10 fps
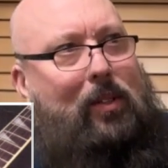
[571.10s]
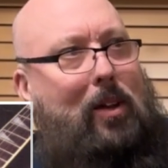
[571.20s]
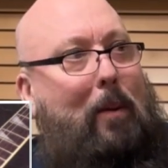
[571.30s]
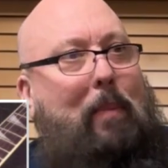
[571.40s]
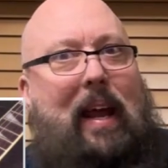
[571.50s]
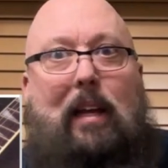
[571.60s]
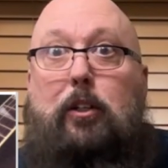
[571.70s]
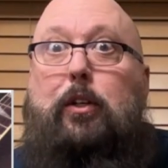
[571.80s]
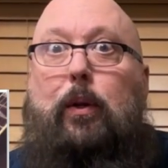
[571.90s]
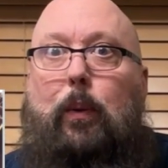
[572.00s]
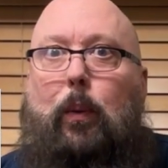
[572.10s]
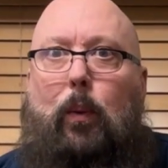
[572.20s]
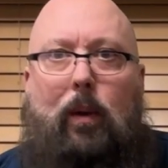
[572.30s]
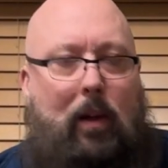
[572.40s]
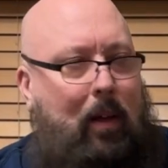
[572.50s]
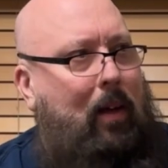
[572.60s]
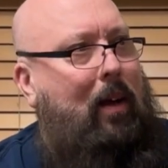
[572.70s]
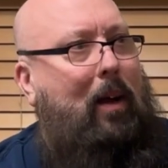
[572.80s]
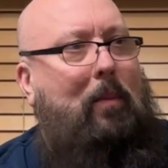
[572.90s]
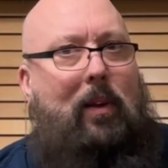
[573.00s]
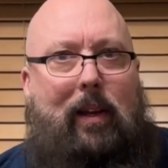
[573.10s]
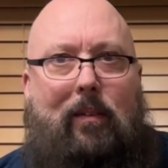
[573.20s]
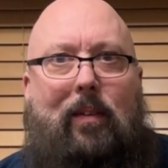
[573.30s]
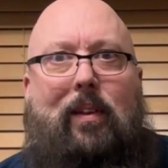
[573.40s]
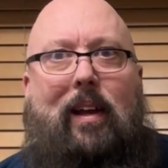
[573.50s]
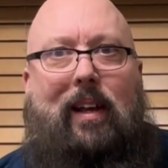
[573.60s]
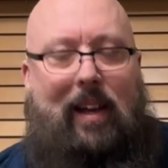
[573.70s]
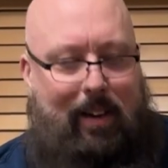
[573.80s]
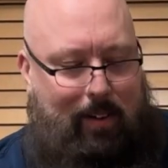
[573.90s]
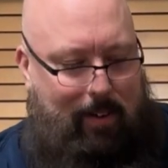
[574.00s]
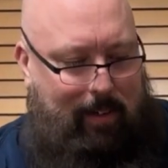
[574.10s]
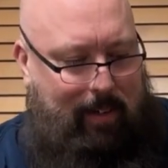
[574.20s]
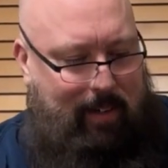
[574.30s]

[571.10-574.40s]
on page 2, I believe, of that catalog,